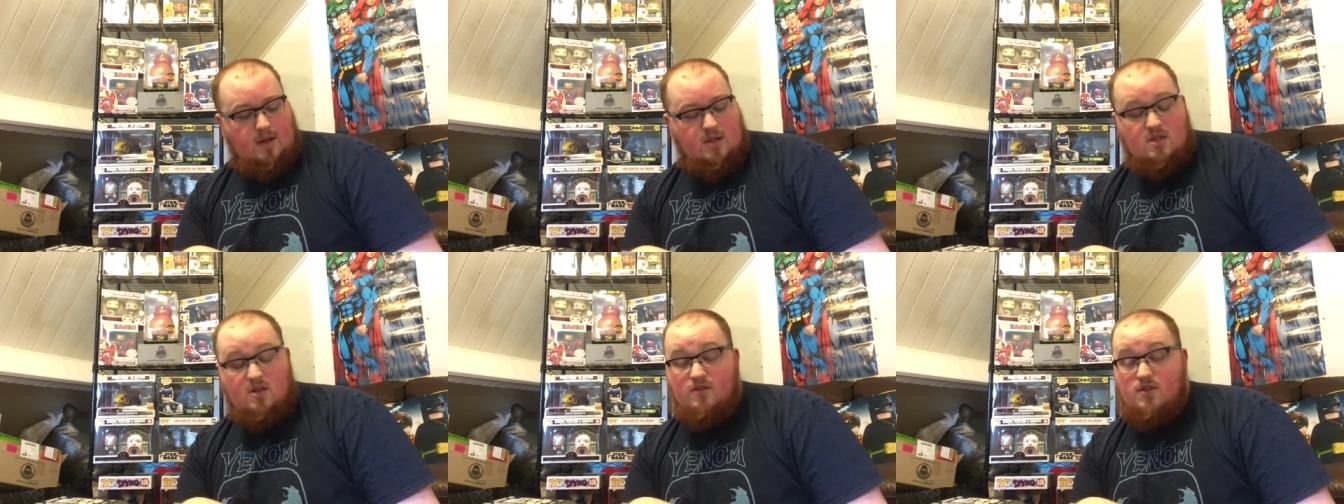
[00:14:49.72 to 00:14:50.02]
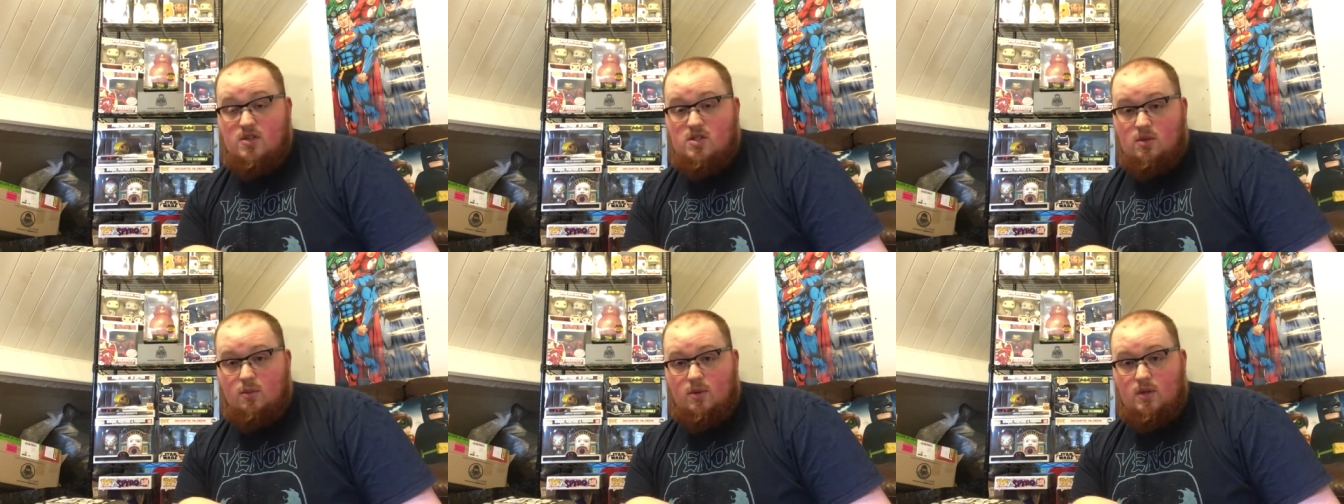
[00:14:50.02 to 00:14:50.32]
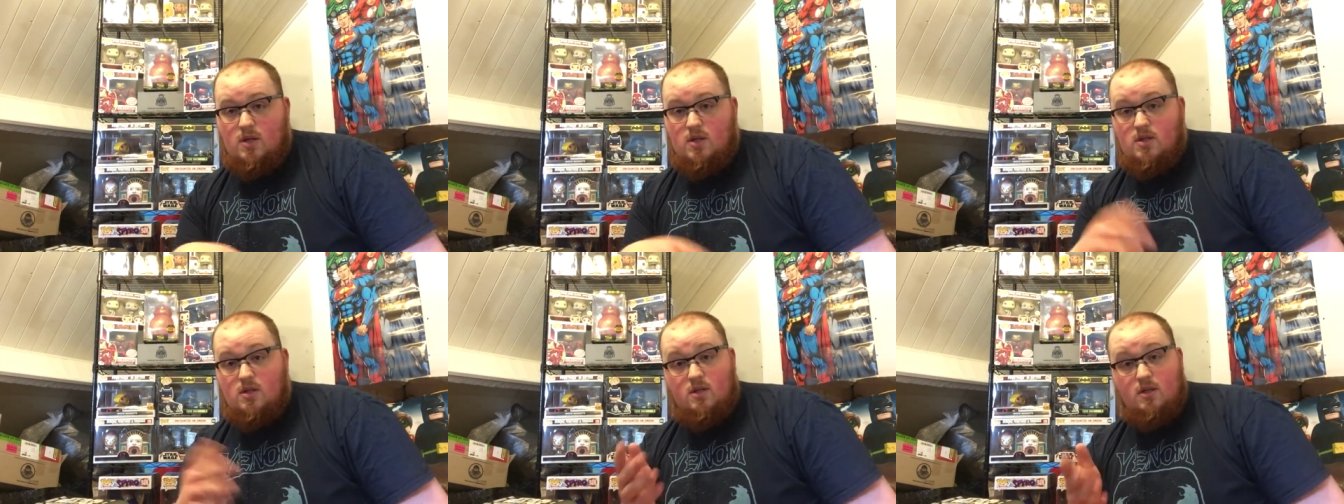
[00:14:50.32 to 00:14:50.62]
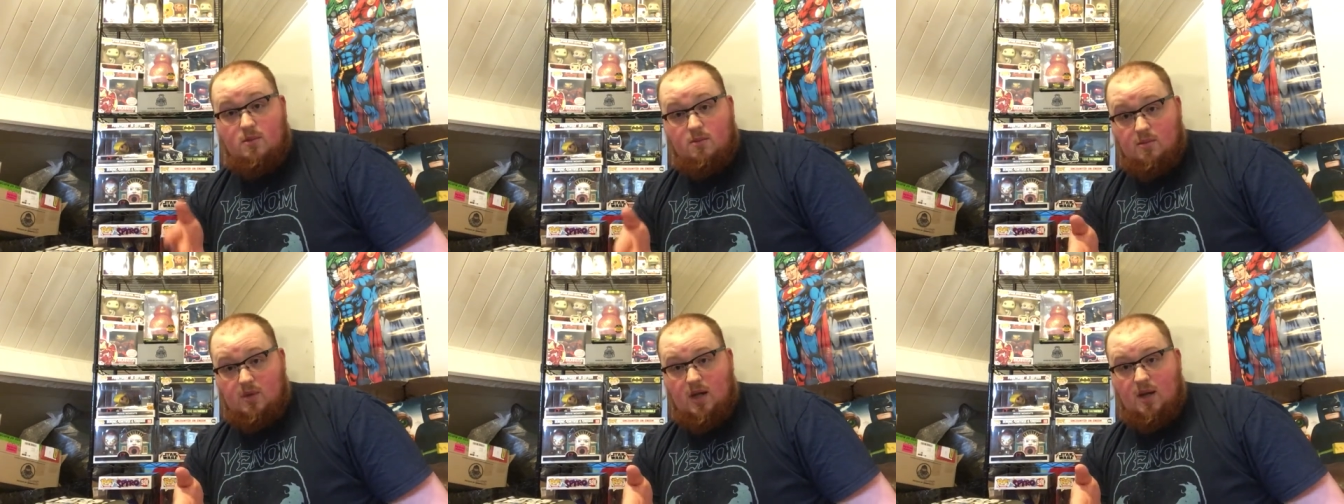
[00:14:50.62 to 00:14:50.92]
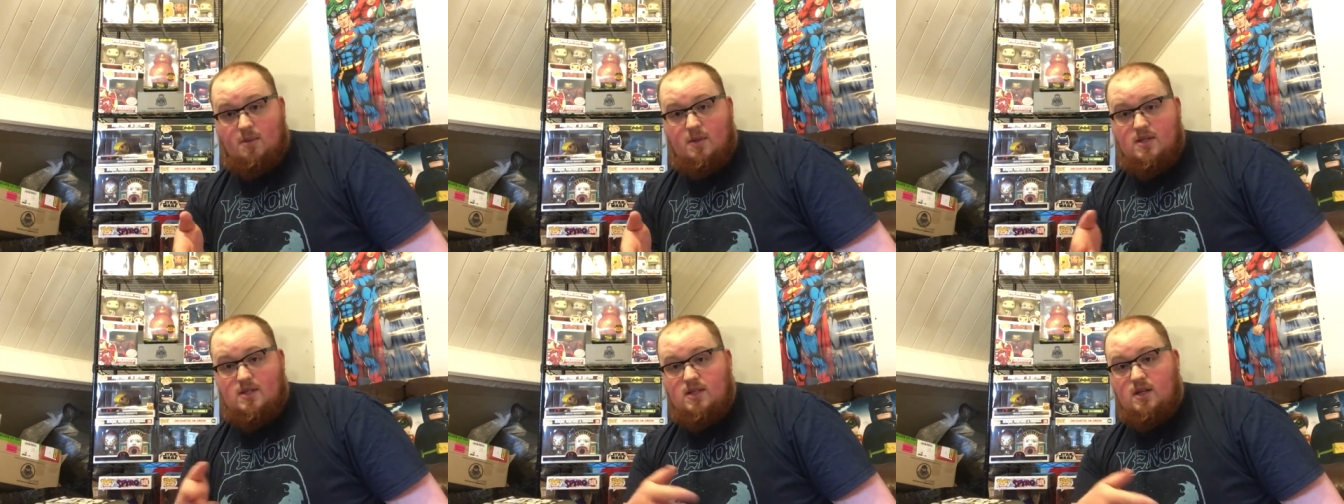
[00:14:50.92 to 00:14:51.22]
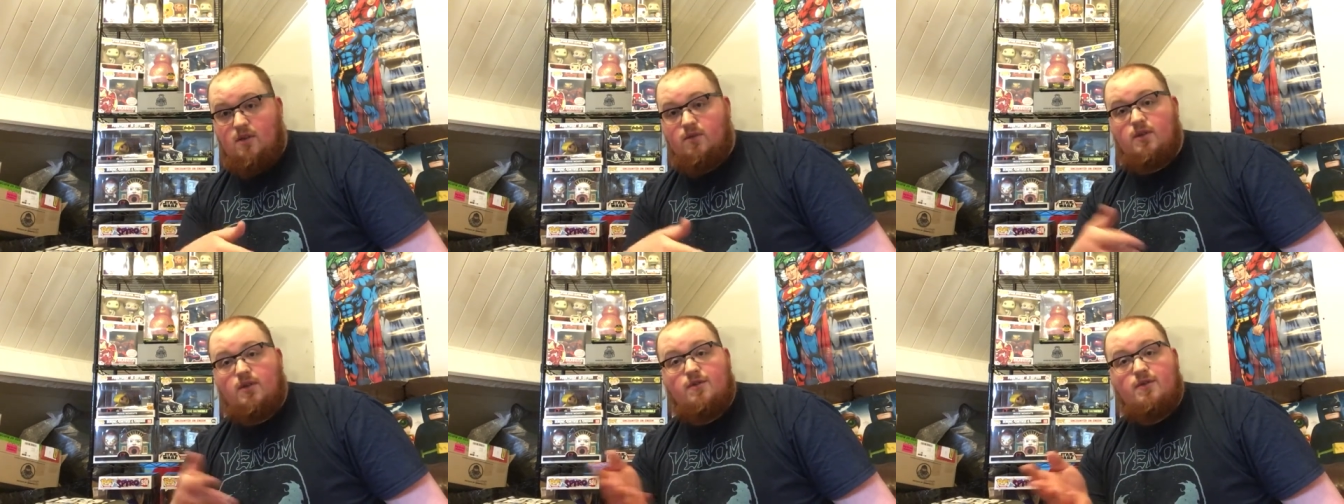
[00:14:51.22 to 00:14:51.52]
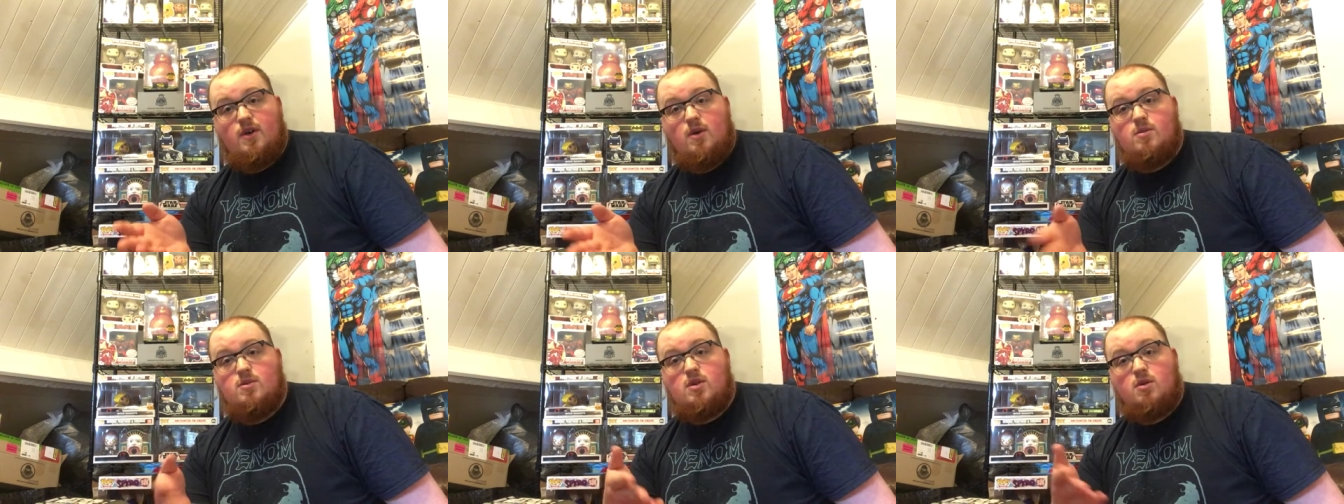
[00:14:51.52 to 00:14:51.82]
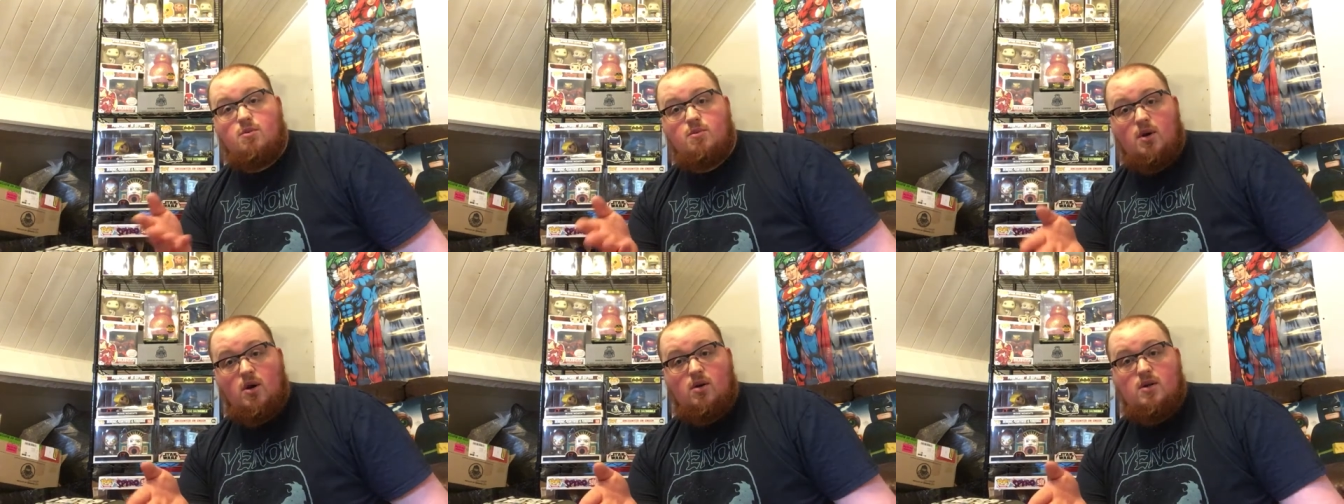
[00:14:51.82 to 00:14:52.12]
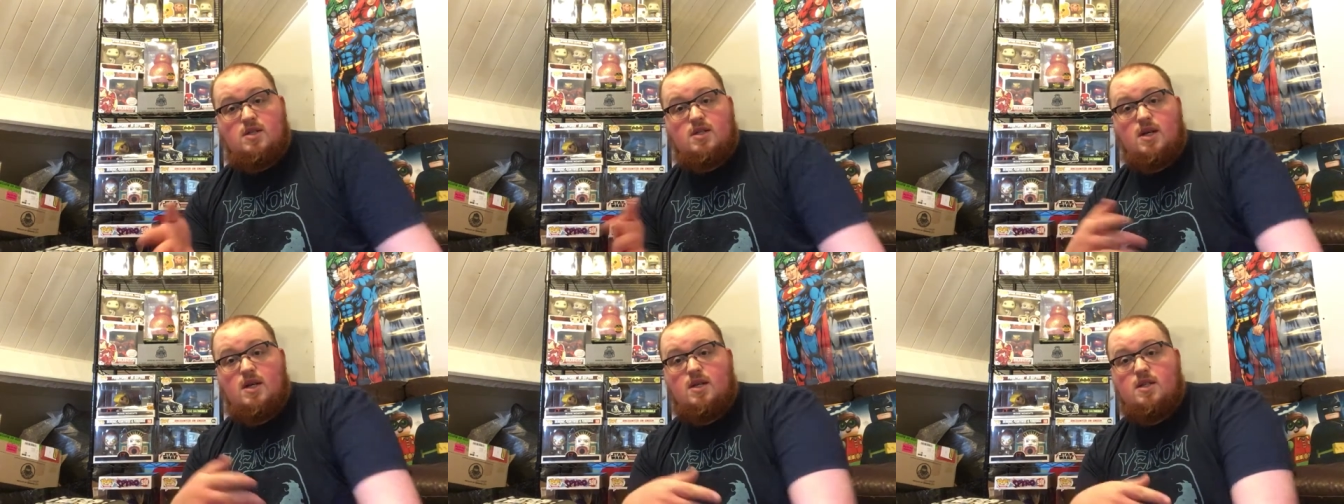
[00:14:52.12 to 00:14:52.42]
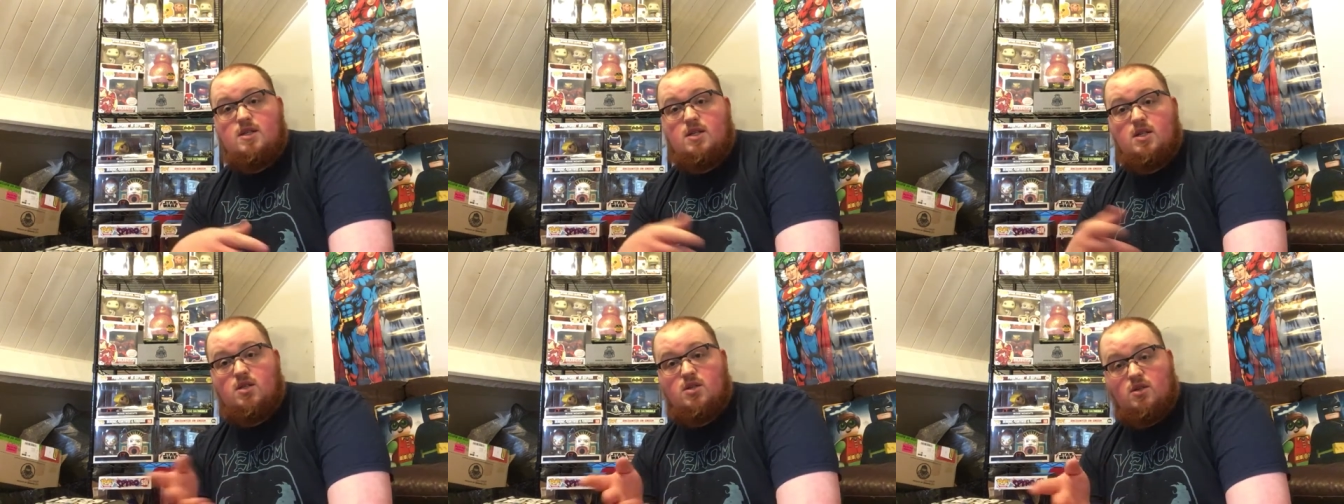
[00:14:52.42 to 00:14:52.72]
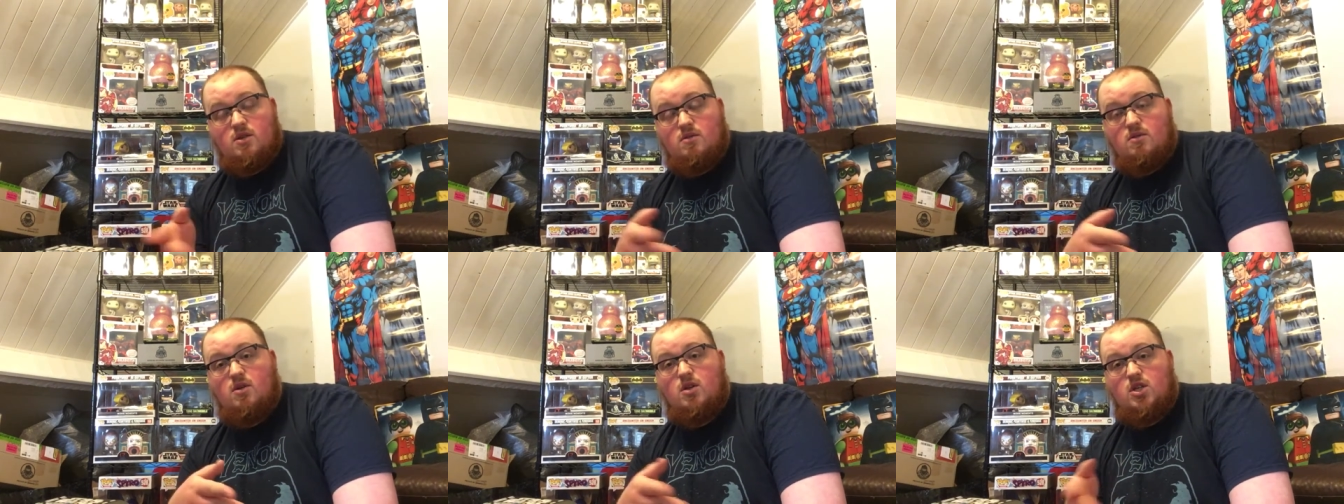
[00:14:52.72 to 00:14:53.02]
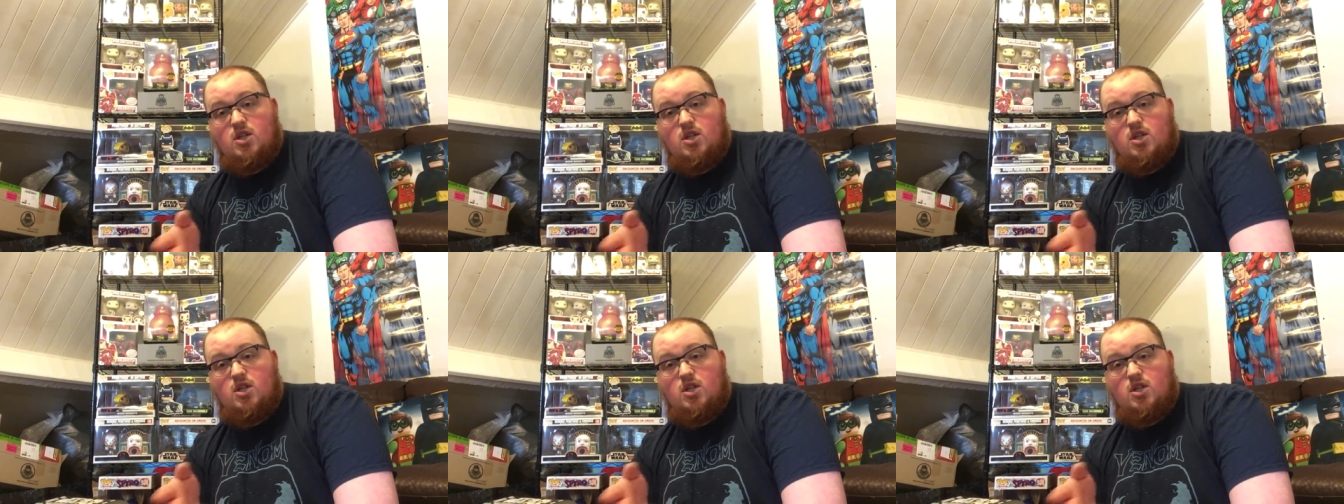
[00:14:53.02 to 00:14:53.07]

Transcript: So if you're someone that, like myself that films unboxings and